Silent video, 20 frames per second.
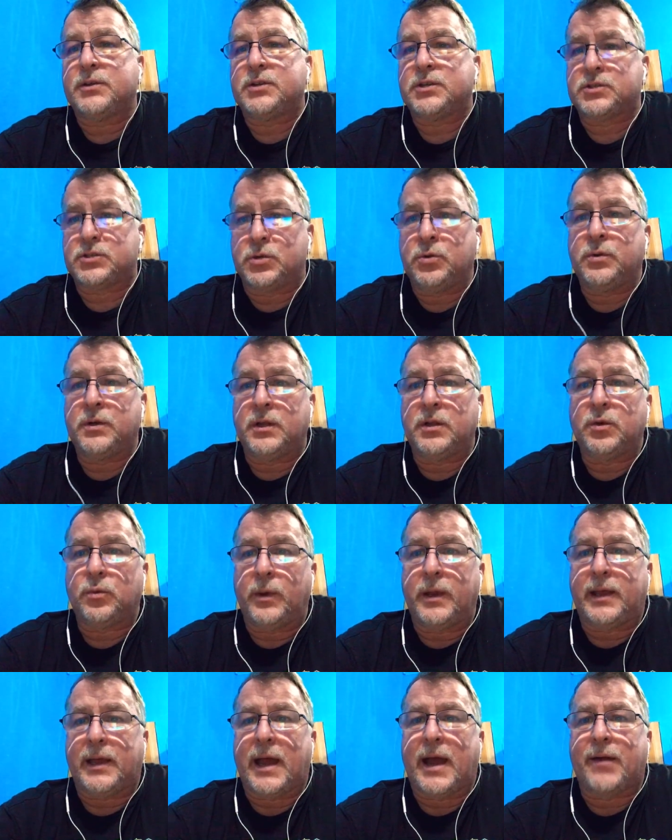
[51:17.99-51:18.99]
just tune in the
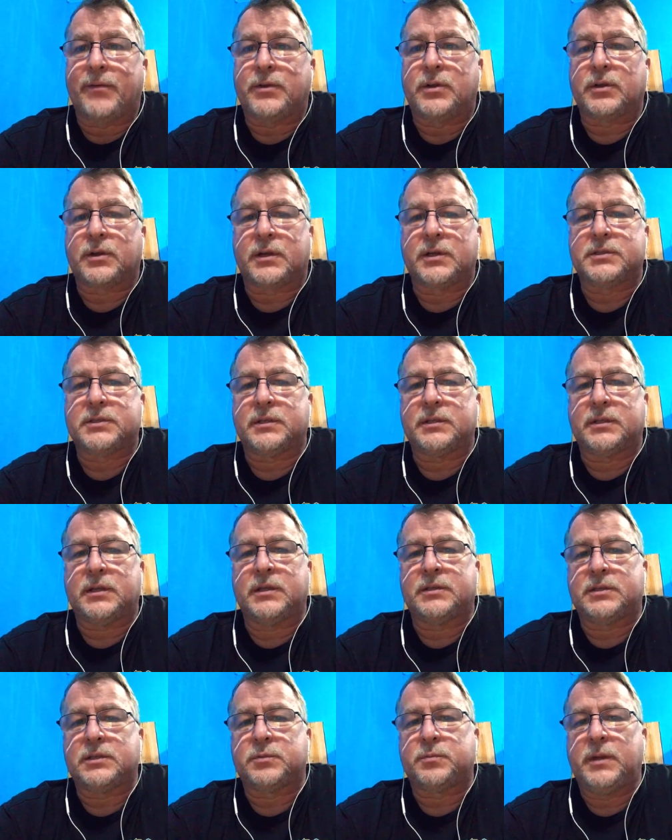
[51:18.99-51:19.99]
week after, because it
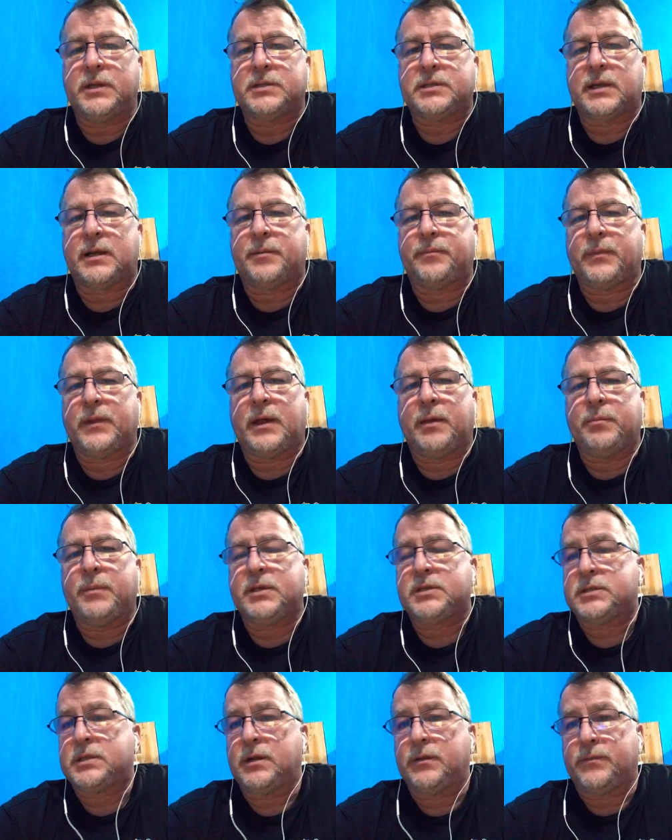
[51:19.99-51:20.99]
just means that I
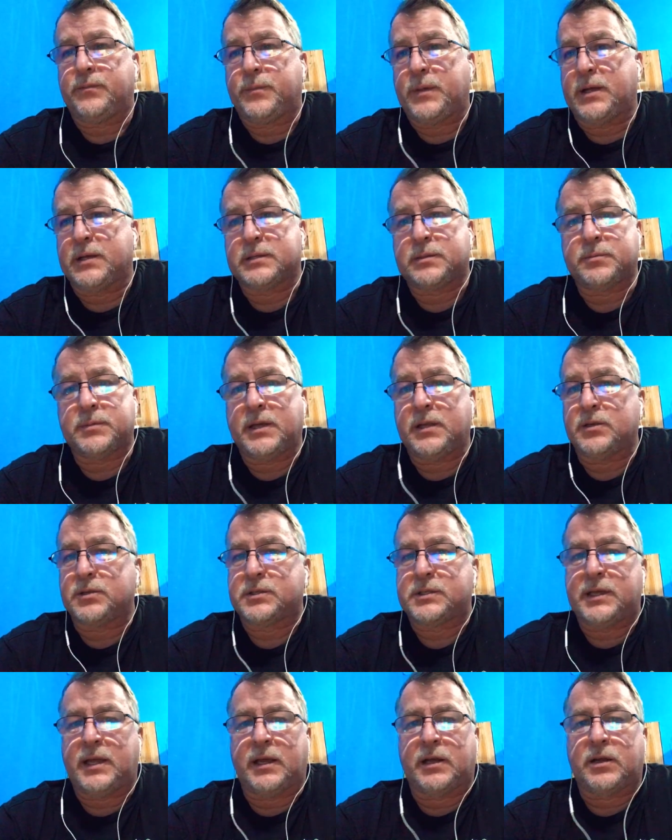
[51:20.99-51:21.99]
missed it because I'm either
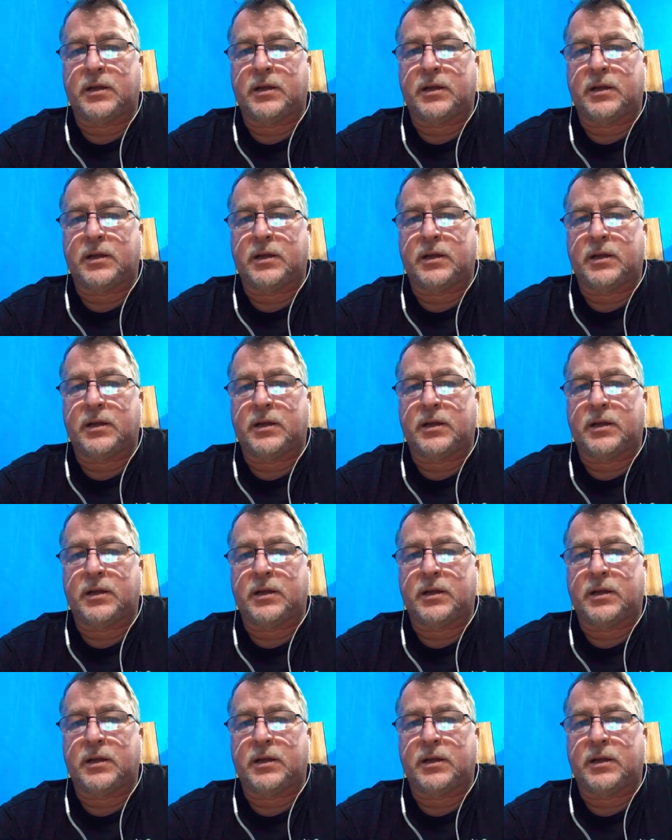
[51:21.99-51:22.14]
sick